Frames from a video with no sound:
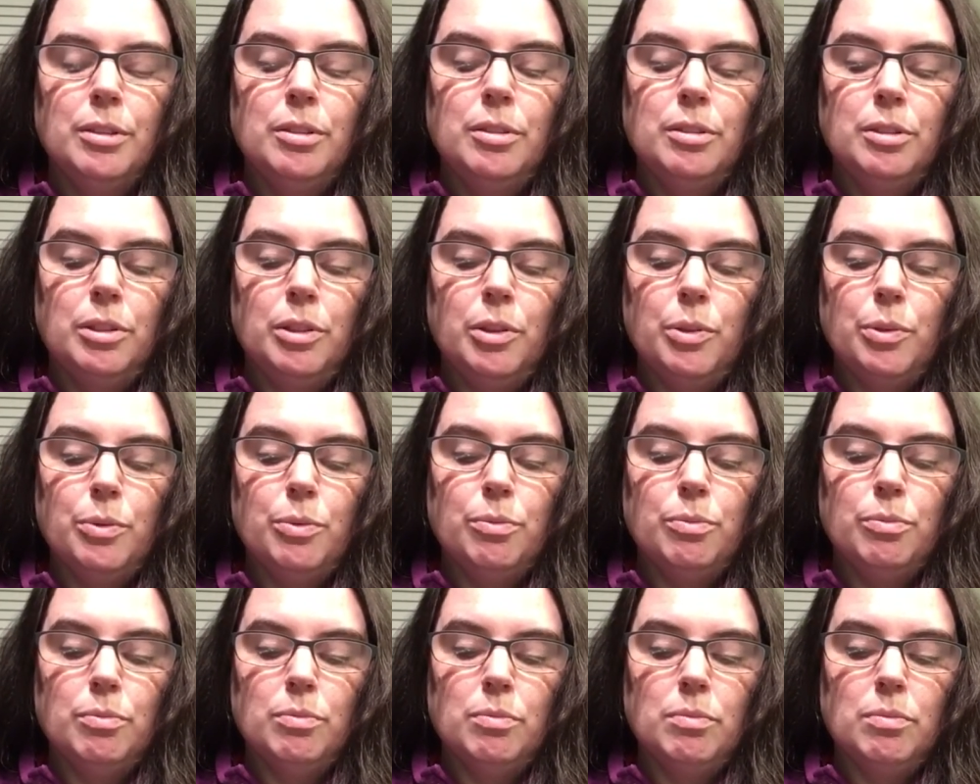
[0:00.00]
So
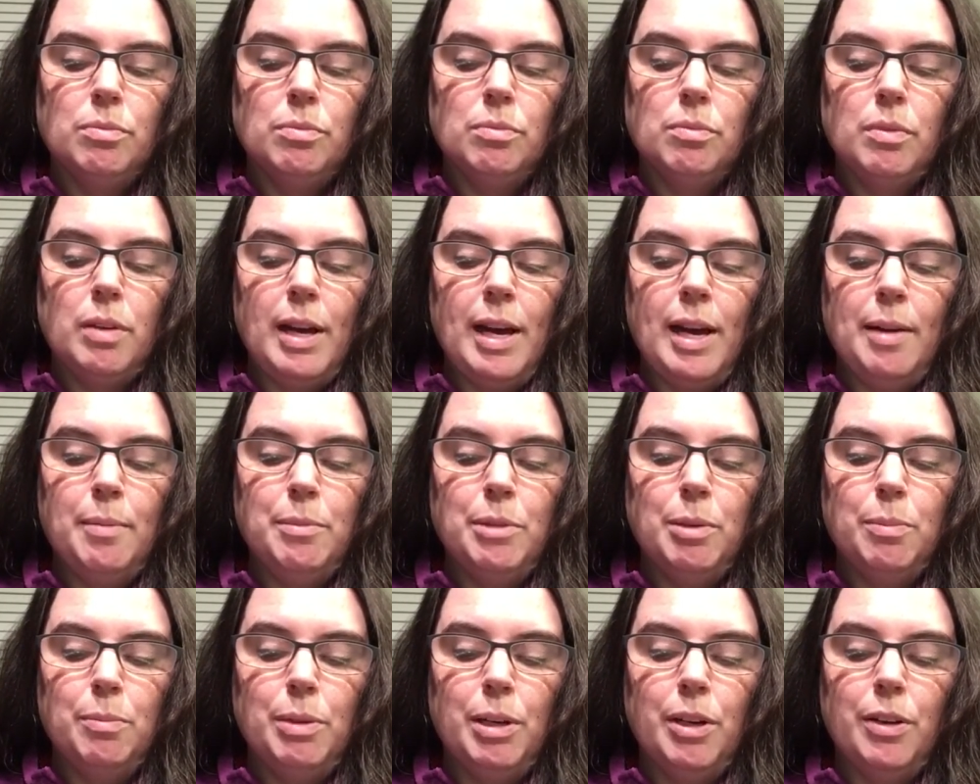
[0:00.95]
I'm
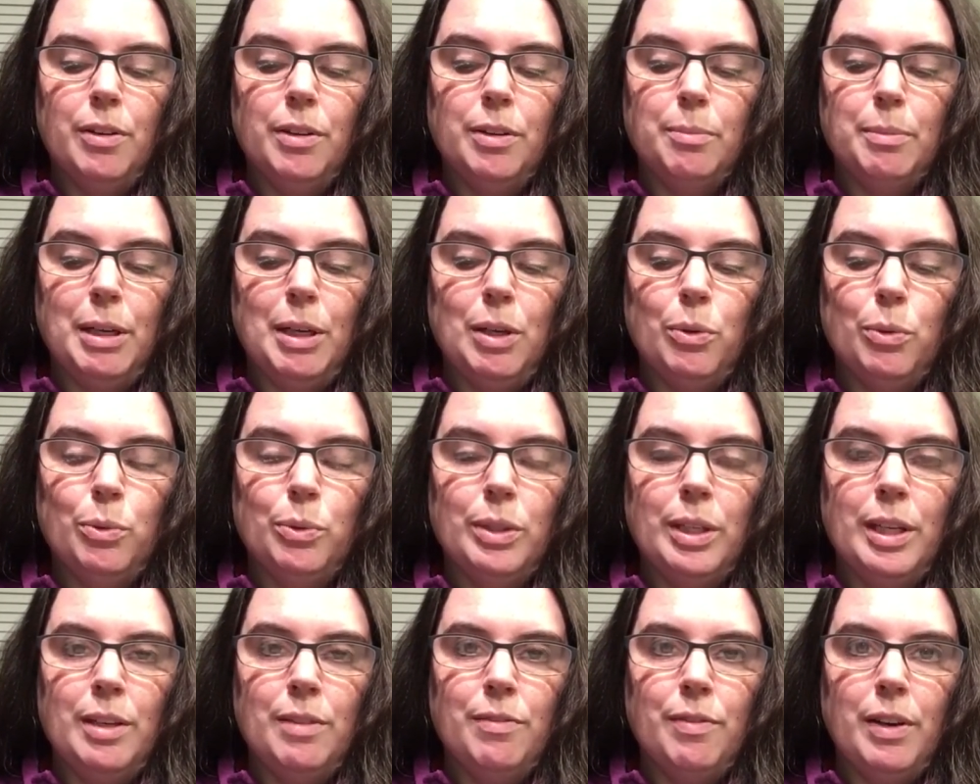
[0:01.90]
comparing my own
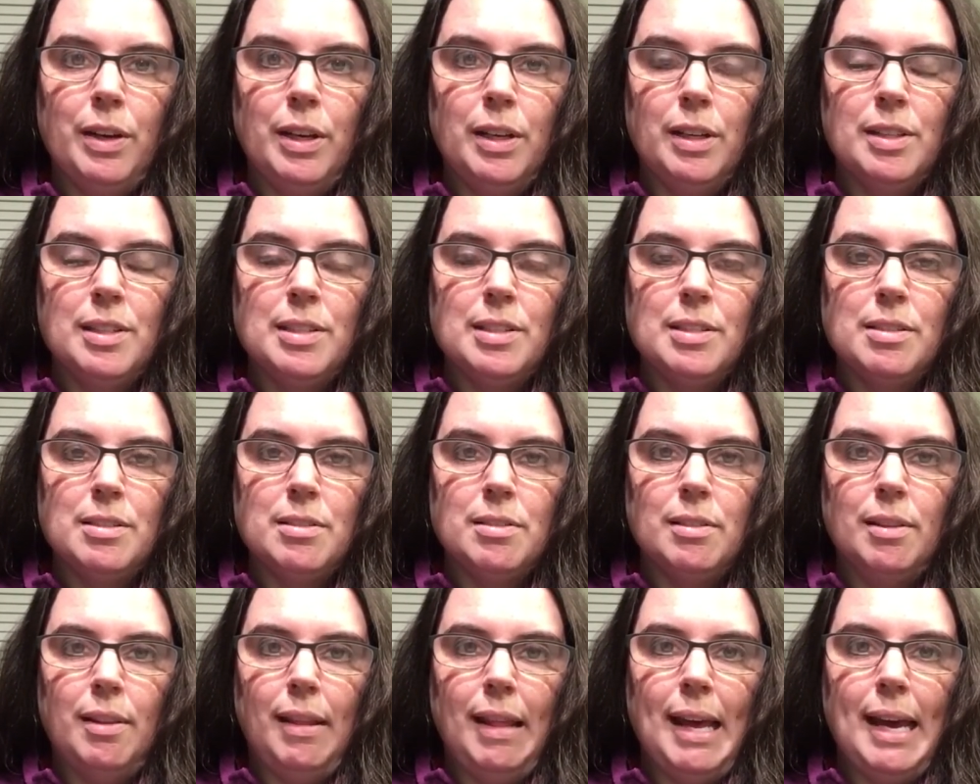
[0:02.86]
life, I guess,
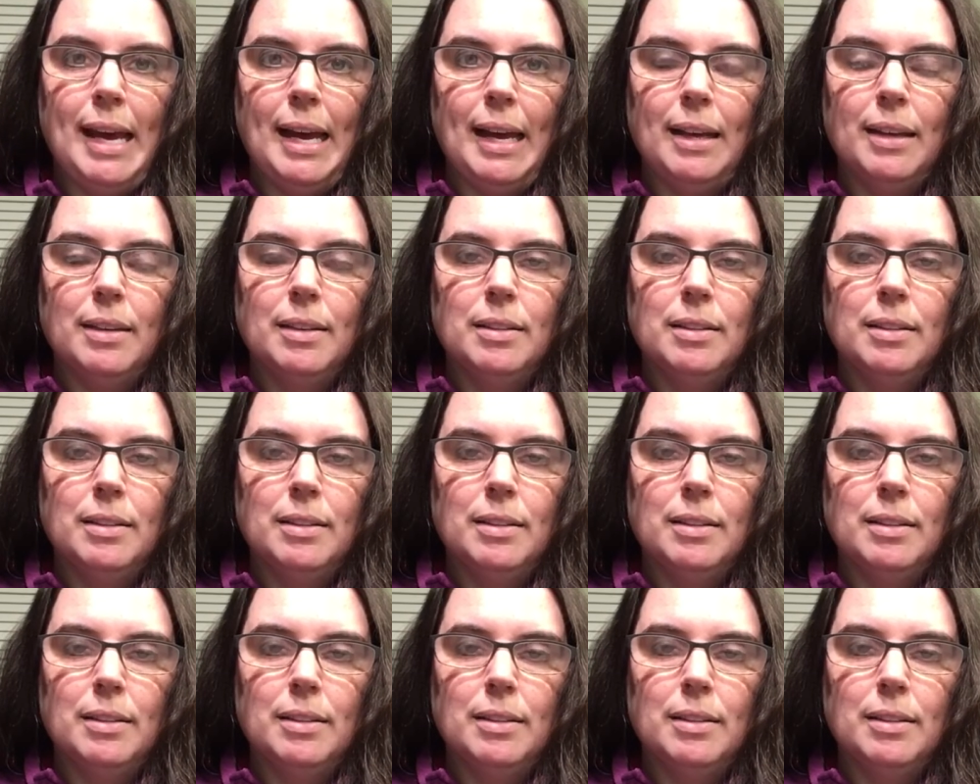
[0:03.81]
to that.